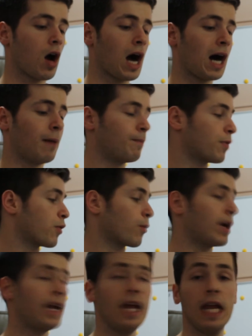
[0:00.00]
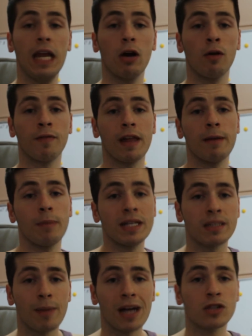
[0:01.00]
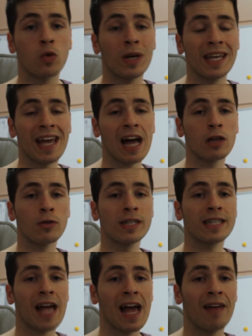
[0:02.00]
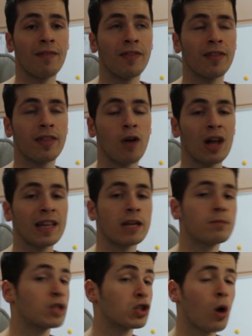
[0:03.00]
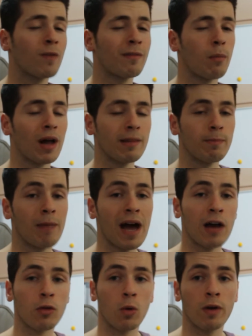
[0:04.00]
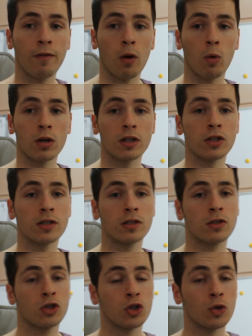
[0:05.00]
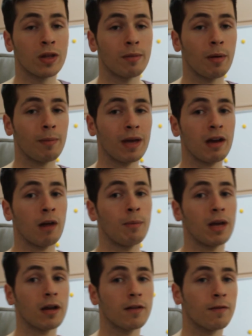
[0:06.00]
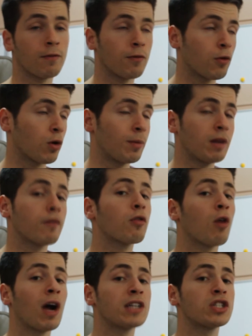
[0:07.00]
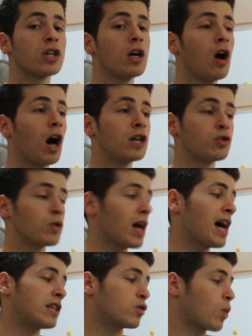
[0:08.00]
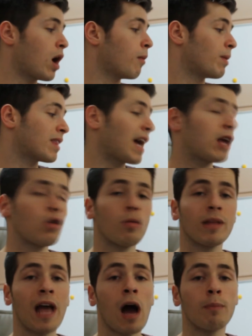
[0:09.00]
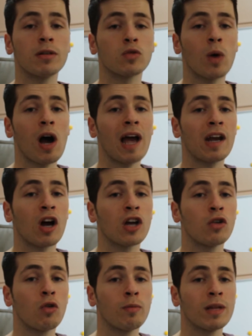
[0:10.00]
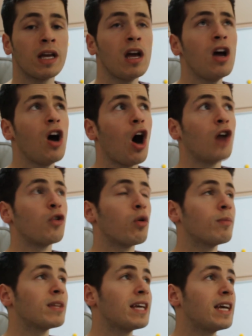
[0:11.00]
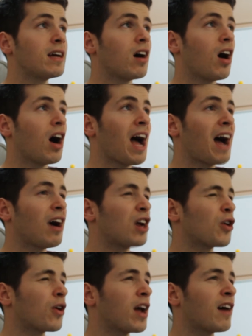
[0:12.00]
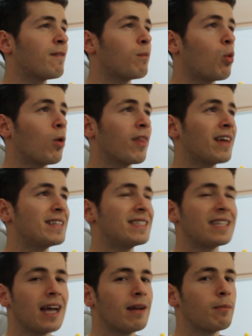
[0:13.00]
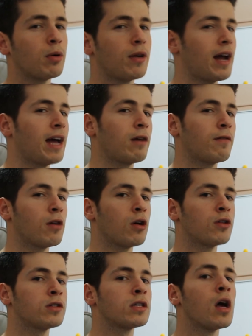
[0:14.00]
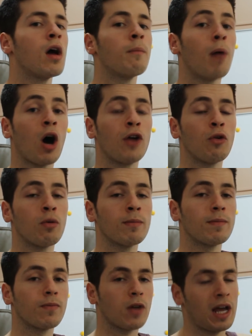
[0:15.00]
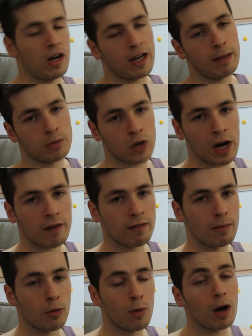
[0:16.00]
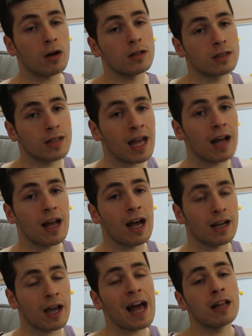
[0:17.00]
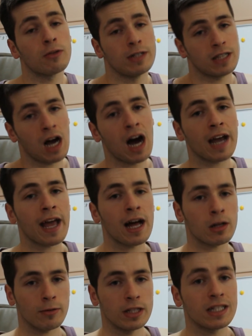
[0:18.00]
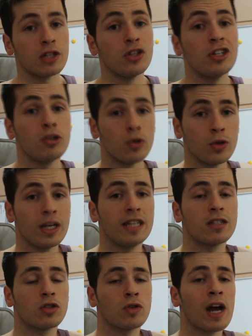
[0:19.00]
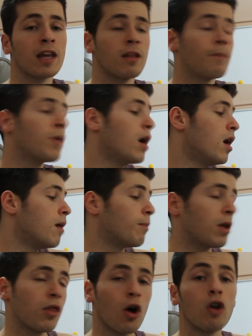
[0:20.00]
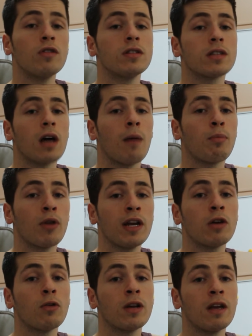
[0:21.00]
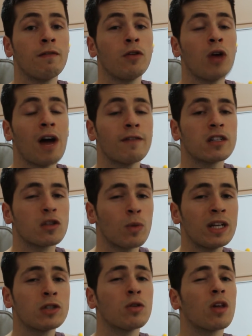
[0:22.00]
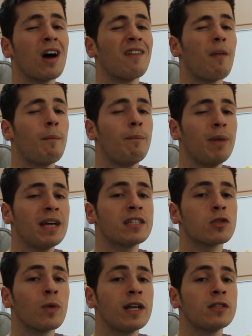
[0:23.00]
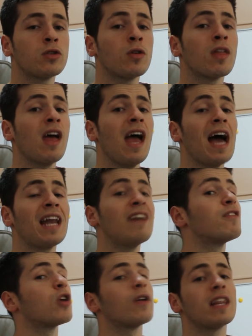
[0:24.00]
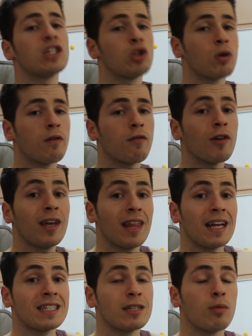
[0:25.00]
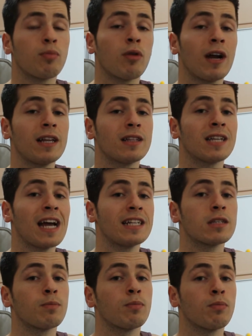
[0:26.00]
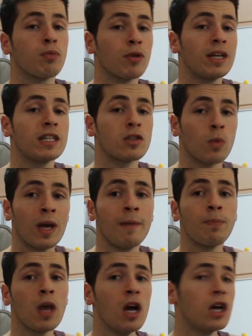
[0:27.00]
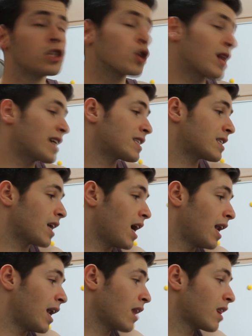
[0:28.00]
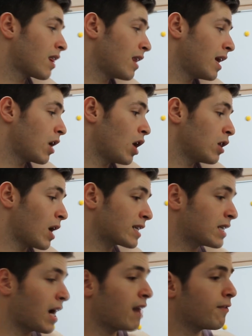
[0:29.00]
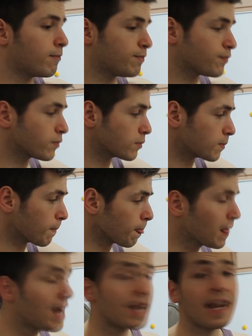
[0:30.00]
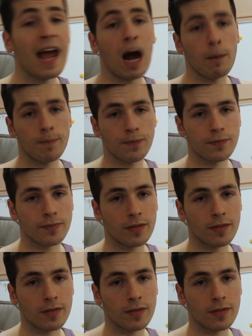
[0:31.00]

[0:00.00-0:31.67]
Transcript: um, three of them is about twenty calories, and I let them dissolve in my mouth, or if I want to chew them a bit, a bit for a bit of crunch, I do that as well. But they normally help as well, and I can normally, I normally, ha I don't have more than ten per day of those. But I norm, and I keep track of them a lot, because ca uh, calories are calories, and you do need to track them. But those are pretty good if you have a sweet tooth. I have a big sweet tooth, and even though they're sugar free, they still pr taste pretty sweet. So that's another thing I like to have. Now,